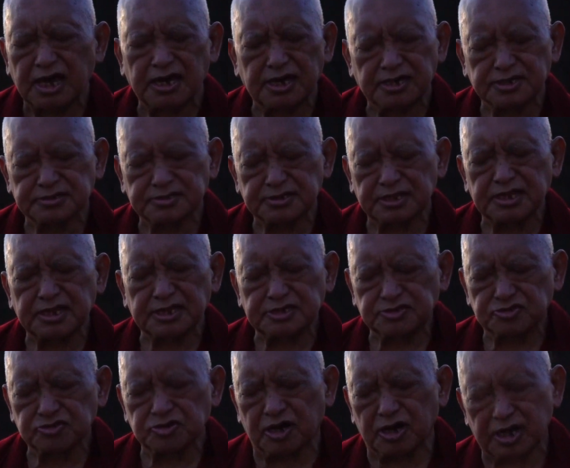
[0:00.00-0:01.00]
Uh,
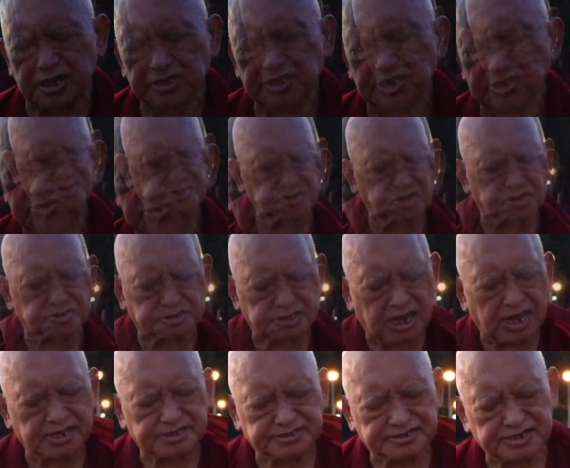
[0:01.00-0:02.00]
short, in the short,
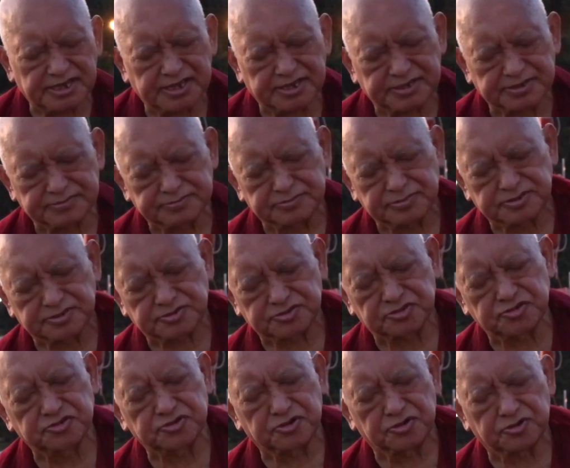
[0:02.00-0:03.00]
I say, because
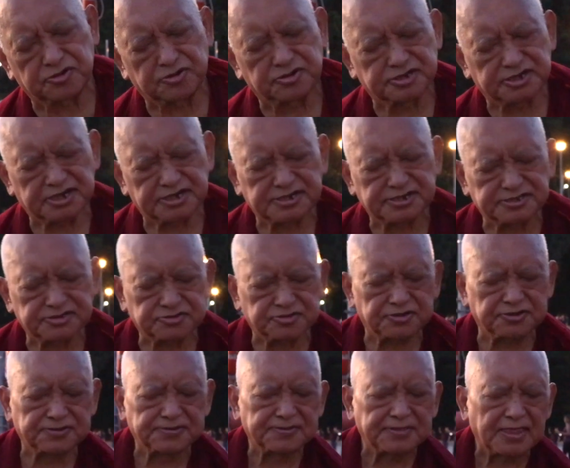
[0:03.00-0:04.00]
you know already,
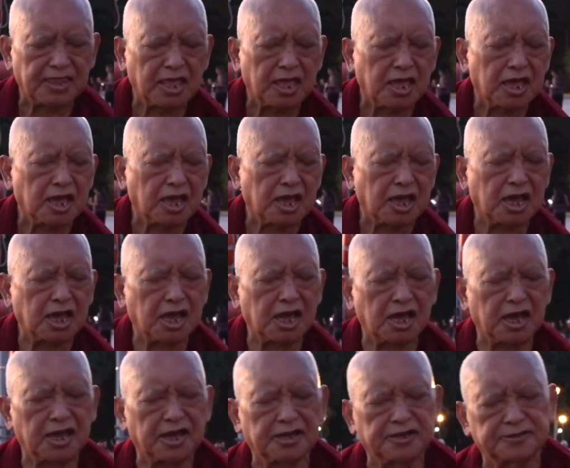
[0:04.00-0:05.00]
so
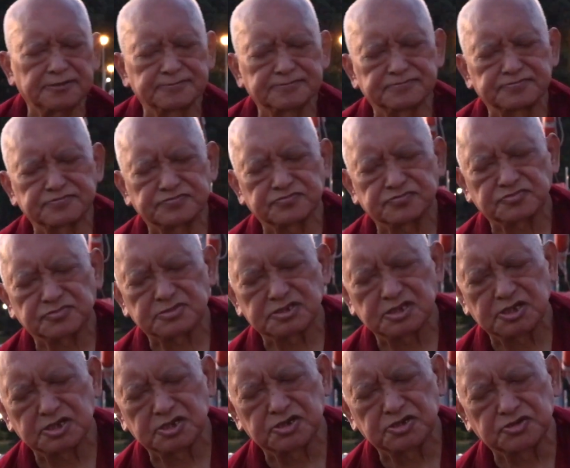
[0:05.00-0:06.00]
um,
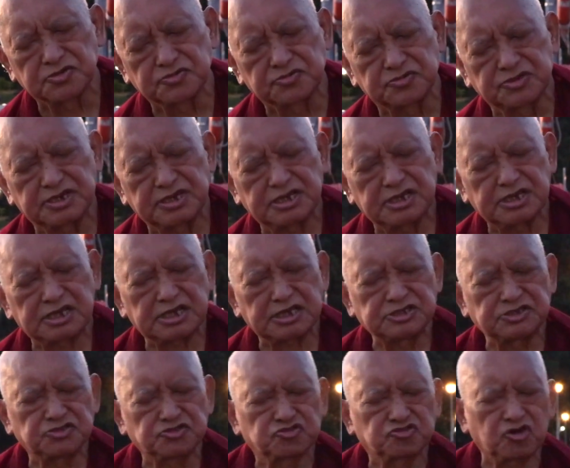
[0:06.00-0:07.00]
we
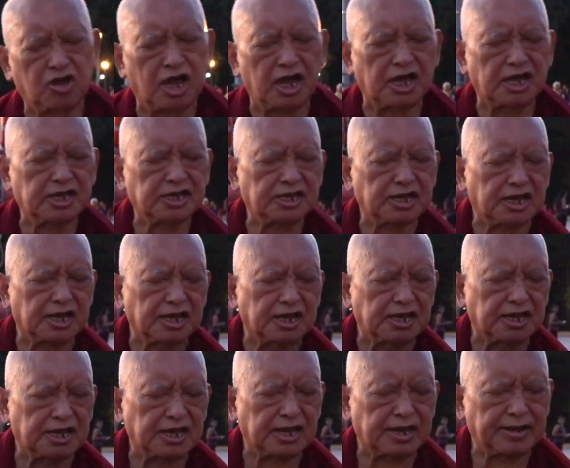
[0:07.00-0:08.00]
enjoy
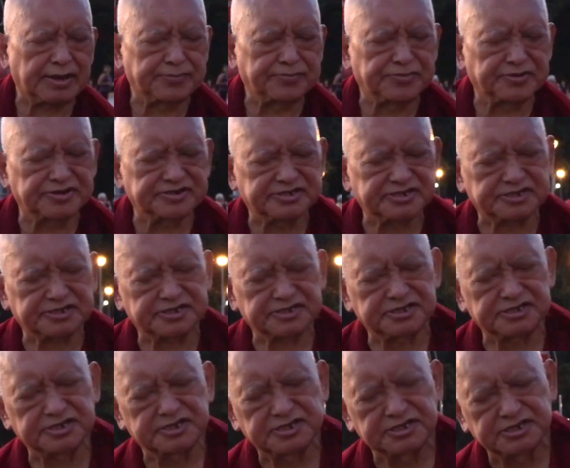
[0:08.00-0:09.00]
uh, our
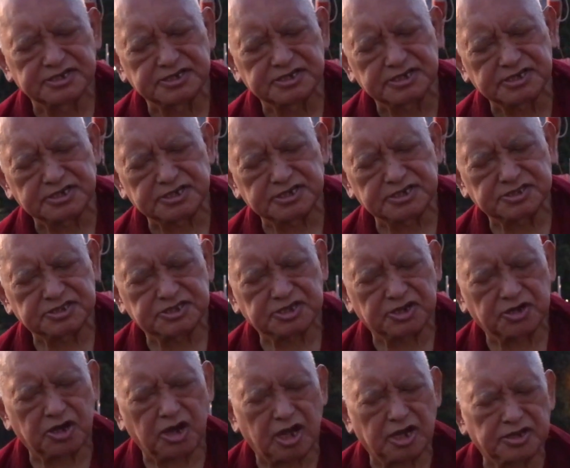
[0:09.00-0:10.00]
body in
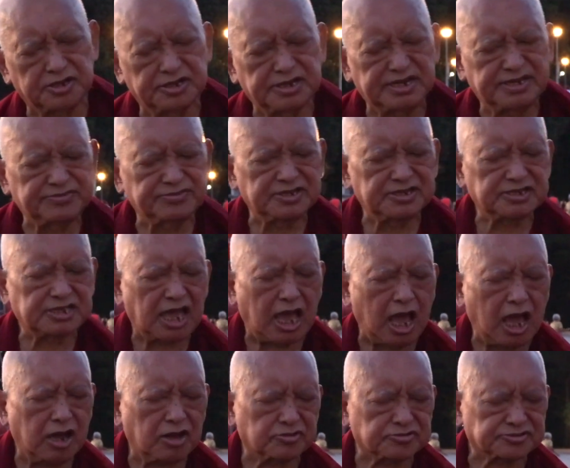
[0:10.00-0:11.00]
the living in the
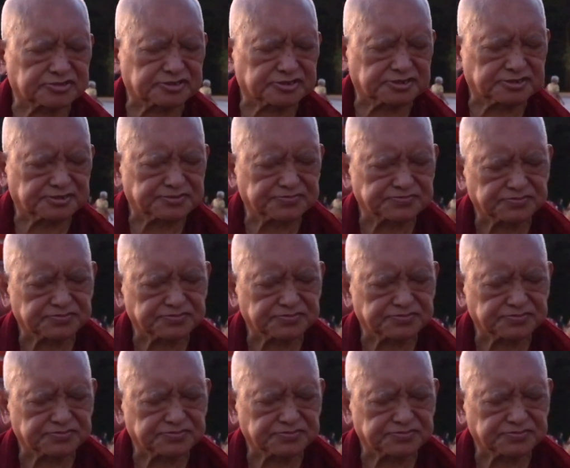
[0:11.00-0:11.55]
house,